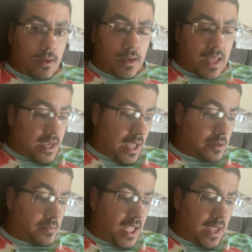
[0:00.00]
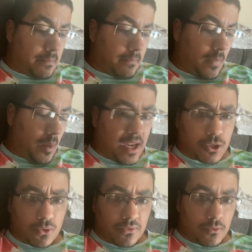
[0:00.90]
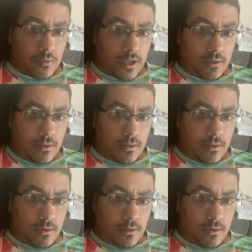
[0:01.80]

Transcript: And that kind of became a mantra for me.